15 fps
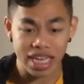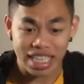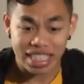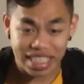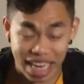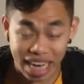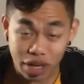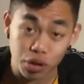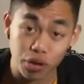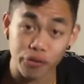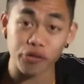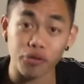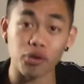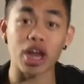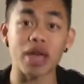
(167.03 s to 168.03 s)
sacral
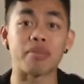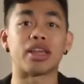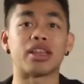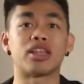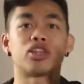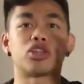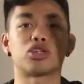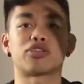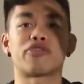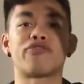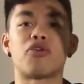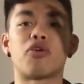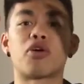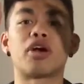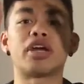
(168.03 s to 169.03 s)
foramen, there's
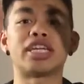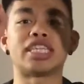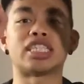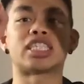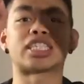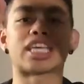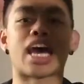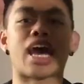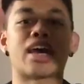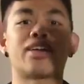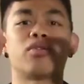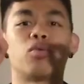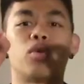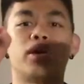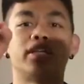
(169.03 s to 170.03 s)
4 on each side,
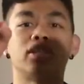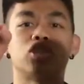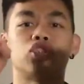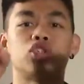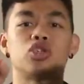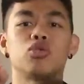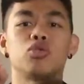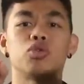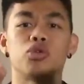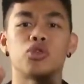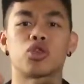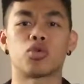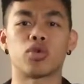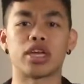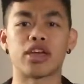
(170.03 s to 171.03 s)
1, 2,
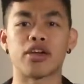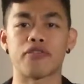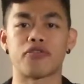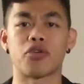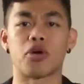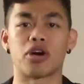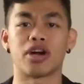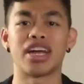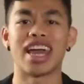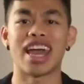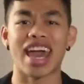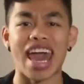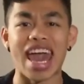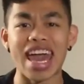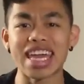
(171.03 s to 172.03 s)
3, 4,
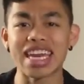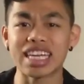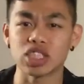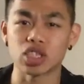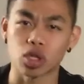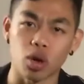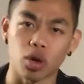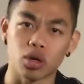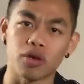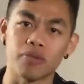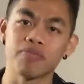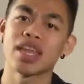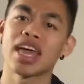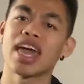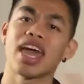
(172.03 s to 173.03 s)
8 in
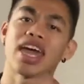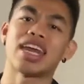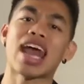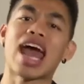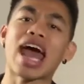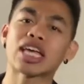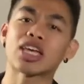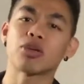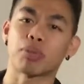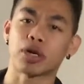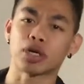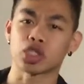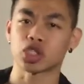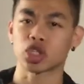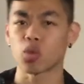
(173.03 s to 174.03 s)
total. And in
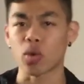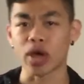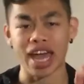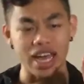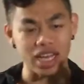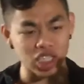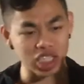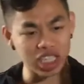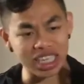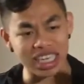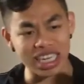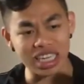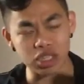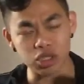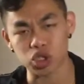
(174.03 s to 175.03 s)
acupuncture, we actually
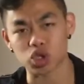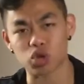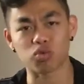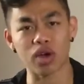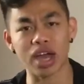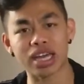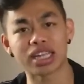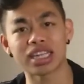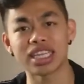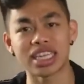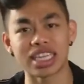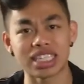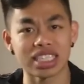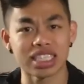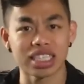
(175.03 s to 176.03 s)
needle directly
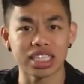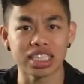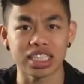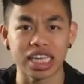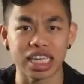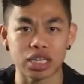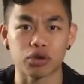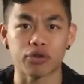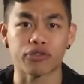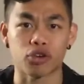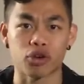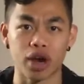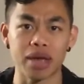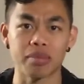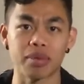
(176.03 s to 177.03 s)
into the sacral
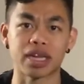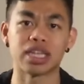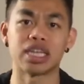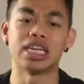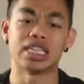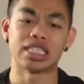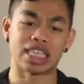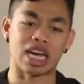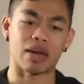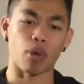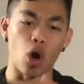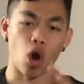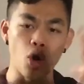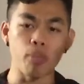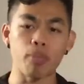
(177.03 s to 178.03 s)
foramen to help
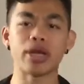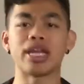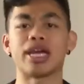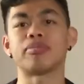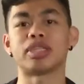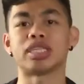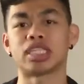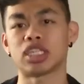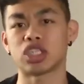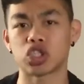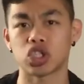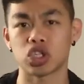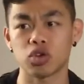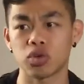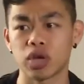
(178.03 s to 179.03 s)
open up the
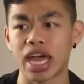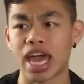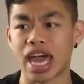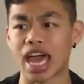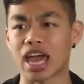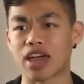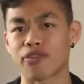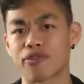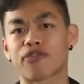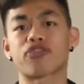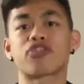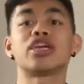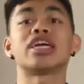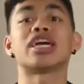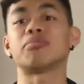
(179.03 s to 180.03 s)
tissue and
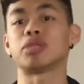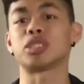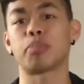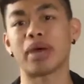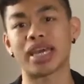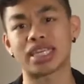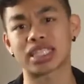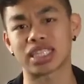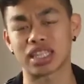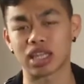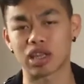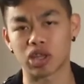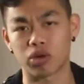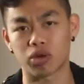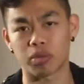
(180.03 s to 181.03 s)
free up space in the
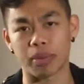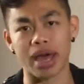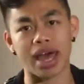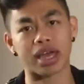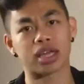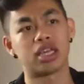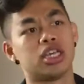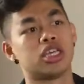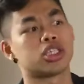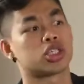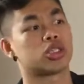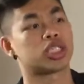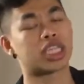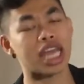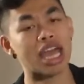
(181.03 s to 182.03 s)
lower back. So
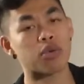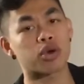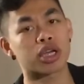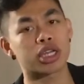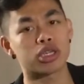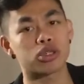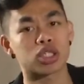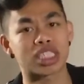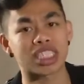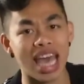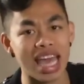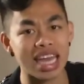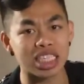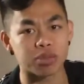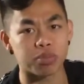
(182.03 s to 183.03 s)
today we're going to use a
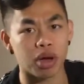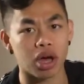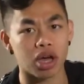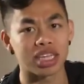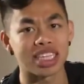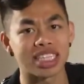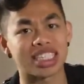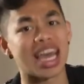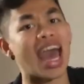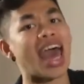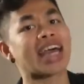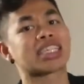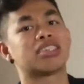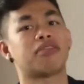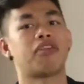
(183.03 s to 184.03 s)
tennis ball to
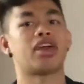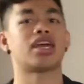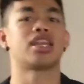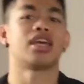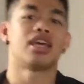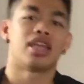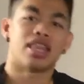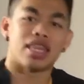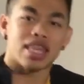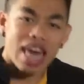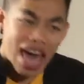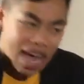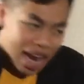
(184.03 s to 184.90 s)
activate that